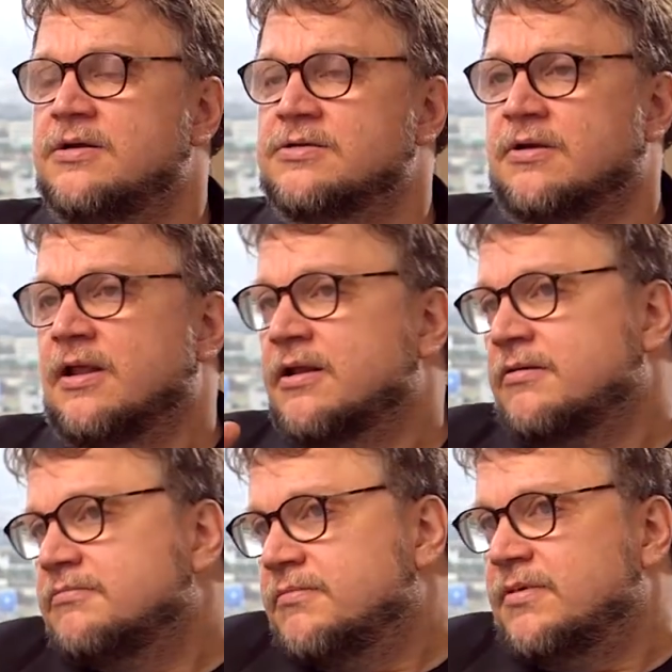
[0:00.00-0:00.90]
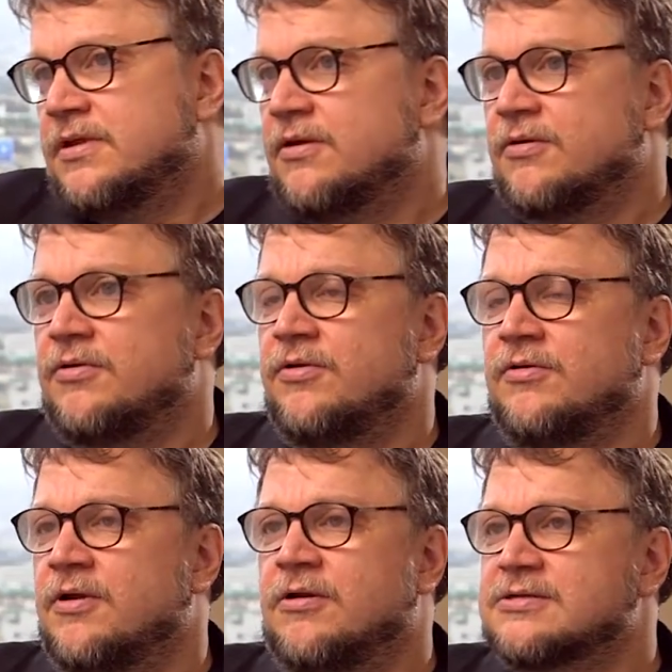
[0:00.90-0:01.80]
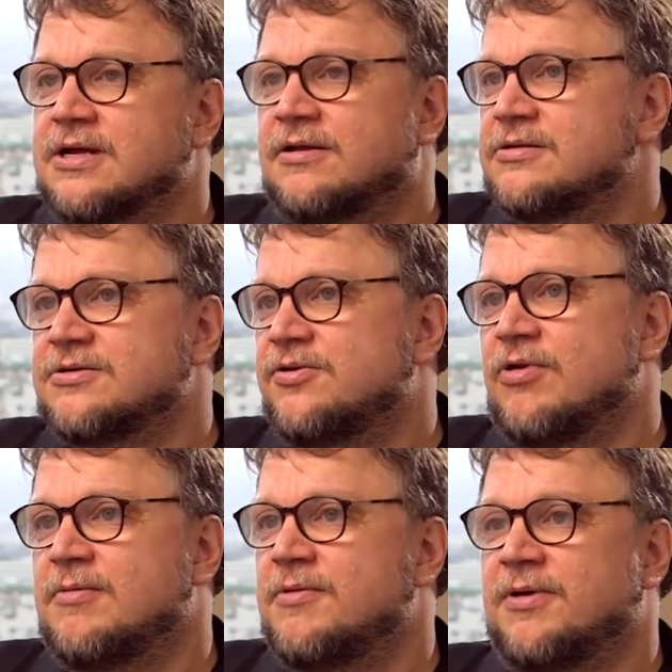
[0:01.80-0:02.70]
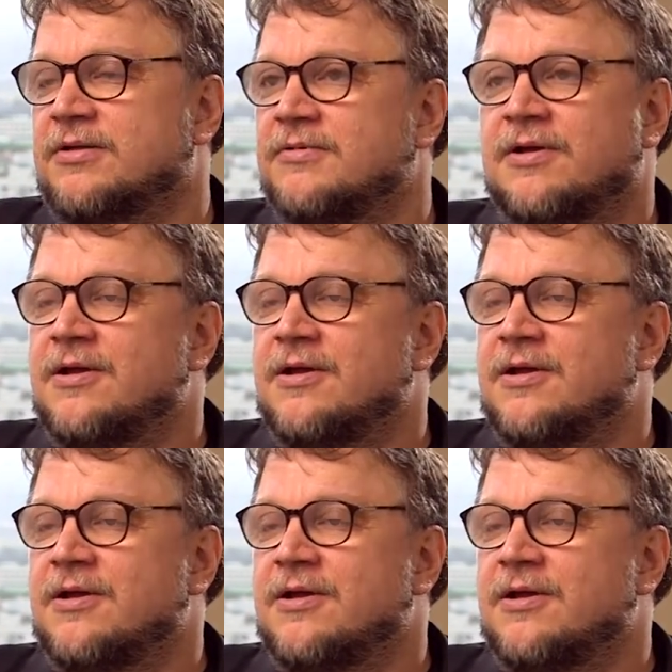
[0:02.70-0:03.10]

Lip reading: So that, you know, girls can also dream about